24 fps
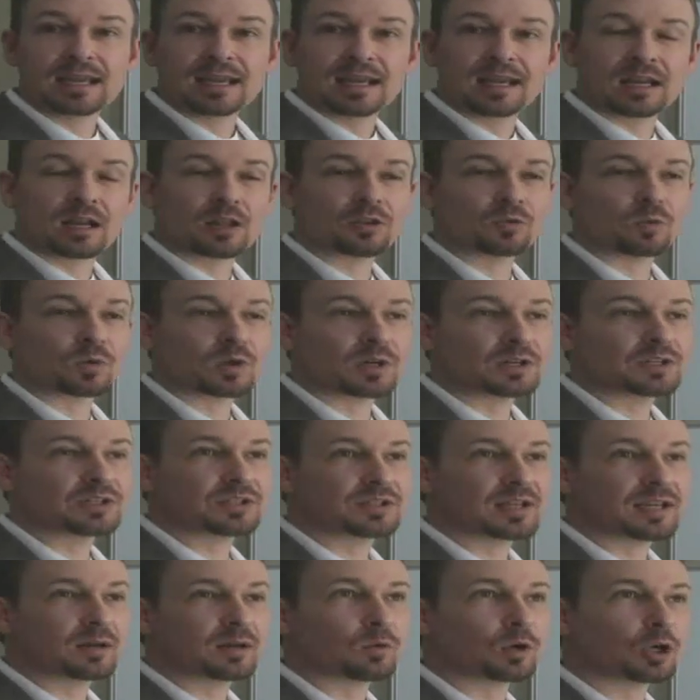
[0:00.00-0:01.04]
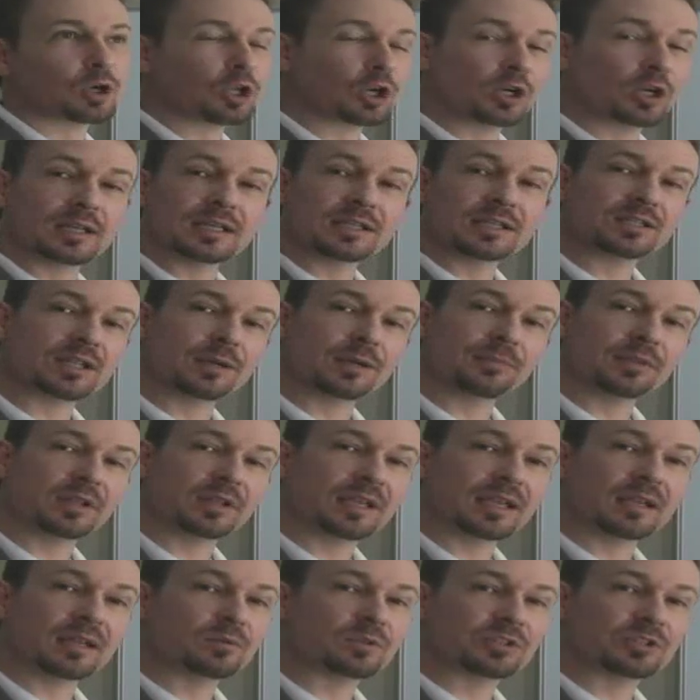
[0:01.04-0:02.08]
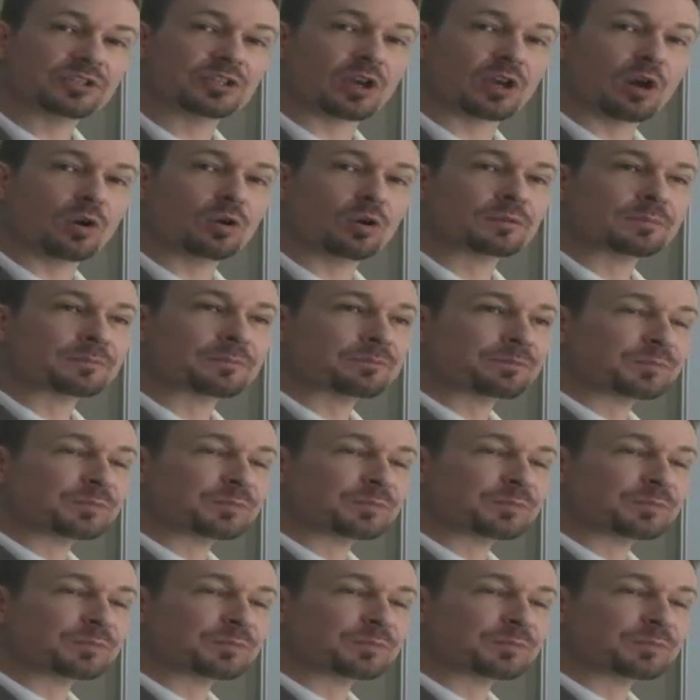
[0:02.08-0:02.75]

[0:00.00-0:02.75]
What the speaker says: In other words, they were learning something and it was so